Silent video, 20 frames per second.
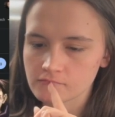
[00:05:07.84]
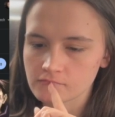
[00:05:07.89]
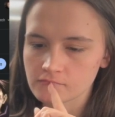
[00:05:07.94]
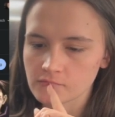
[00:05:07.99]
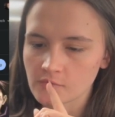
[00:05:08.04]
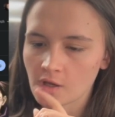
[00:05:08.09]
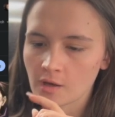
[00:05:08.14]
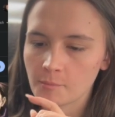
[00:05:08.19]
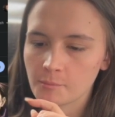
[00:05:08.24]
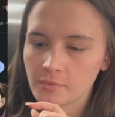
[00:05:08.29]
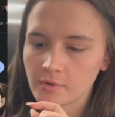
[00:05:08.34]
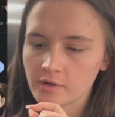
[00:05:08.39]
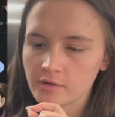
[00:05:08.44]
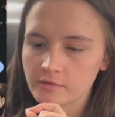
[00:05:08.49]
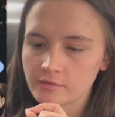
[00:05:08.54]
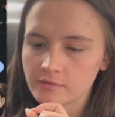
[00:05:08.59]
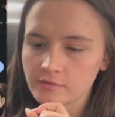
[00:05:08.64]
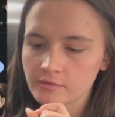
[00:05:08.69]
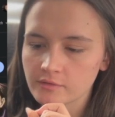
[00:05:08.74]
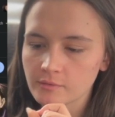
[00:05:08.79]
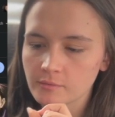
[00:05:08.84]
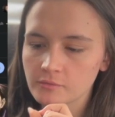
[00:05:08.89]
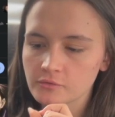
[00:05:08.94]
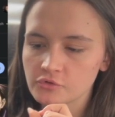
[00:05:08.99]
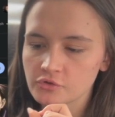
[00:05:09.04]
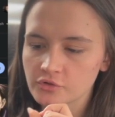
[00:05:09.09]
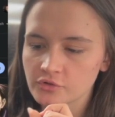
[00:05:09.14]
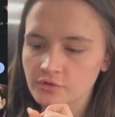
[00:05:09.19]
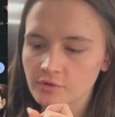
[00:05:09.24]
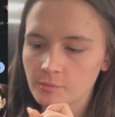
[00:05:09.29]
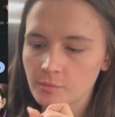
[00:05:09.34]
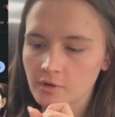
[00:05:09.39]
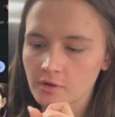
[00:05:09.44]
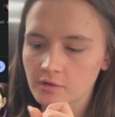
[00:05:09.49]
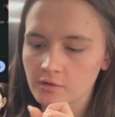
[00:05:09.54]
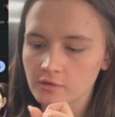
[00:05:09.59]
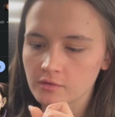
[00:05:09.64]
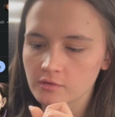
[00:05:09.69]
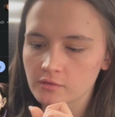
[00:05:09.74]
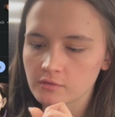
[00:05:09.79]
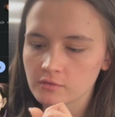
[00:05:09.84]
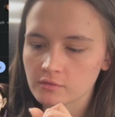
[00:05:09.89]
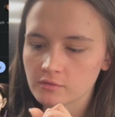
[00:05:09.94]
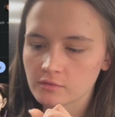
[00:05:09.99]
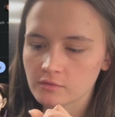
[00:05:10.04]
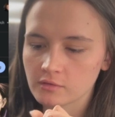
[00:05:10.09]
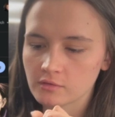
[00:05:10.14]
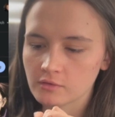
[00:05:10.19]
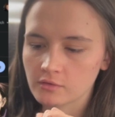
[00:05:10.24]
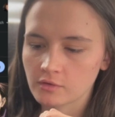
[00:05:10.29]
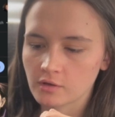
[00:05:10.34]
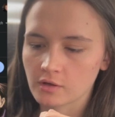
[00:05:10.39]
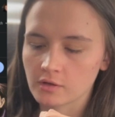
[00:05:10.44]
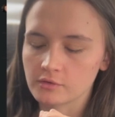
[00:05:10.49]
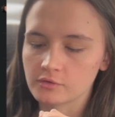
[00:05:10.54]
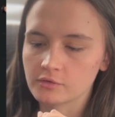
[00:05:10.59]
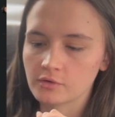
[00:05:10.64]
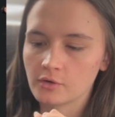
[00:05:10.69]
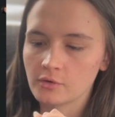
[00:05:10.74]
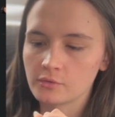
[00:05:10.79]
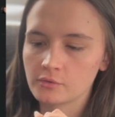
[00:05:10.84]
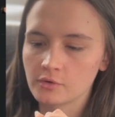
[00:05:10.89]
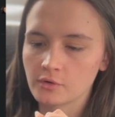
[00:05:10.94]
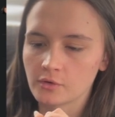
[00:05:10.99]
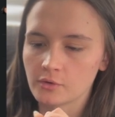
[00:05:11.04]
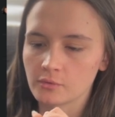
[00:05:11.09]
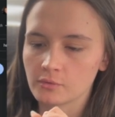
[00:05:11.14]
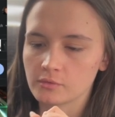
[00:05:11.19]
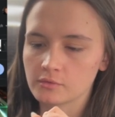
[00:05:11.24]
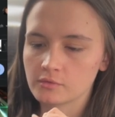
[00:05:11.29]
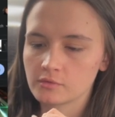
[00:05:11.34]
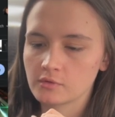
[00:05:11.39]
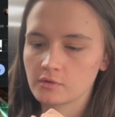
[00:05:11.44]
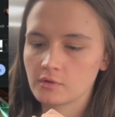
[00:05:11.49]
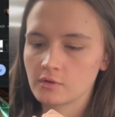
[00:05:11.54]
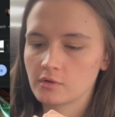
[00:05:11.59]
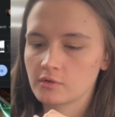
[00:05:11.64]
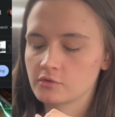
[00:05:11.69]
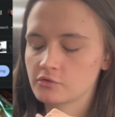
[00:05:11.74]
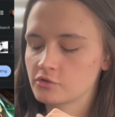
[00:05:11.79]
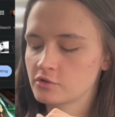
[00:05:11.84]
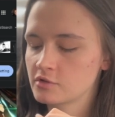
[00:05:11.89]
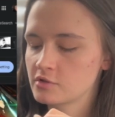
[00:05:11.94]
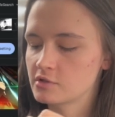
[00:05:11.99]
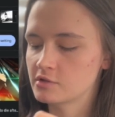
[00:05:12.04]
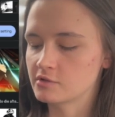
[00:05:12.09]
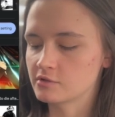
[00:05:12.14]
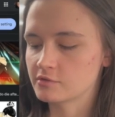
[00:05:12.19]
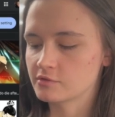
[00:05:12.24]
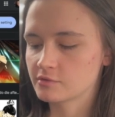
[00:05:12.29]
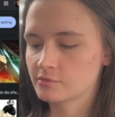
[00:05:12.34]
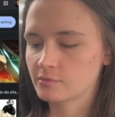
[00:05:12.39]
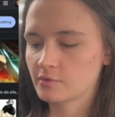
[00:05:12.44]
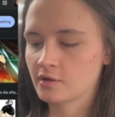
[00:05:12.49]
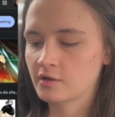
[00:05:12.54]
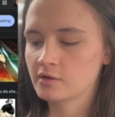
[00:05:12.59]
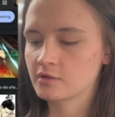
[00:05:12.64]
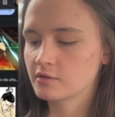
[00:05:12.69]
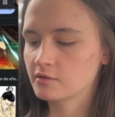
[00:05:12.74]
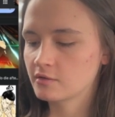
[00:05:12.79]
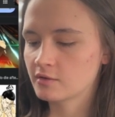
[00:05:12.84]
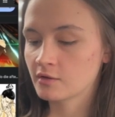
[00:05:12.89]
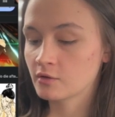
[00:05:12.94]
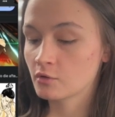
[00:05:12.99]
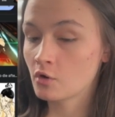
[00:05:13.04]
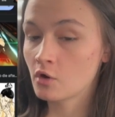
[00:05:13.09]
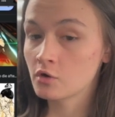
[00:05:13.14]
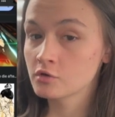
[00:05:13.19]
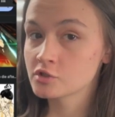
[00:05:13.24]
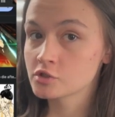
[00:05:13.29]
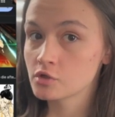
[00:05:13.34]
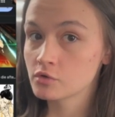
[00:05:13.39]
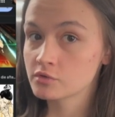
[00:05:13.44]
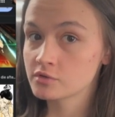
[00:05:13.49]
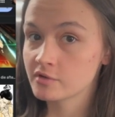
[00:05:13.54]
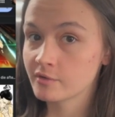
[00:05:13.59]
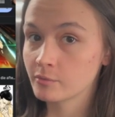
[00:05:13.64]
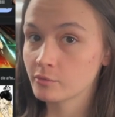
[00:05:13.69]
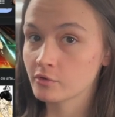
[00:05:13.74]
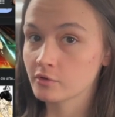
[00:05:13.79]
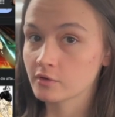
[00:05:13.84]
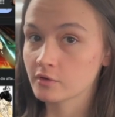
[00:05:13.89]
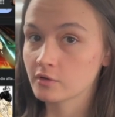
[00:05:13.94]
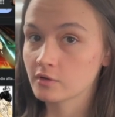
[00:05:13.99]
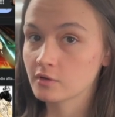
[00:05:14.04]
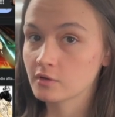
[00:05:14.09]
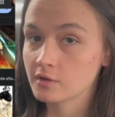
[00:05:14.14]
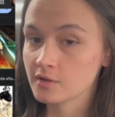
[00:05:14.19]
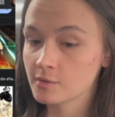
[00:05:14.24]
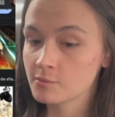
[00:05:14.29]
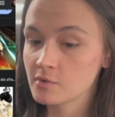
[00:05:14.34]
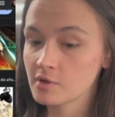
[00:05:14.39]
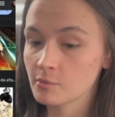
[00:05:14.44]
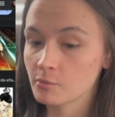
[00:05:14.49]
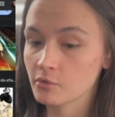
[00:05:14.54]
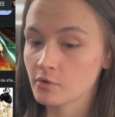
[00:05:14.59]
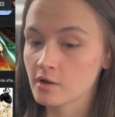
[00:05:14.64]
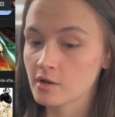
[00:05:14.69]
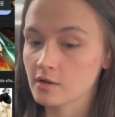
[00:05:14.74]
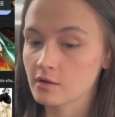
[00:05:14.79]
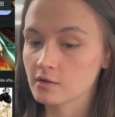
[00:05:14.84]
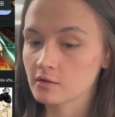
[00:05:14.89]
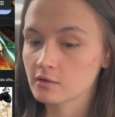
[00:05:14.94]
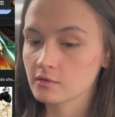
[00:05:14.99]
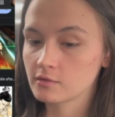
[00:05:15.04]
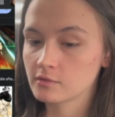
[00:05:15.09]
Not buns, just a bun. Okay, Toto. Jeez. They're all so similar. Give me a break.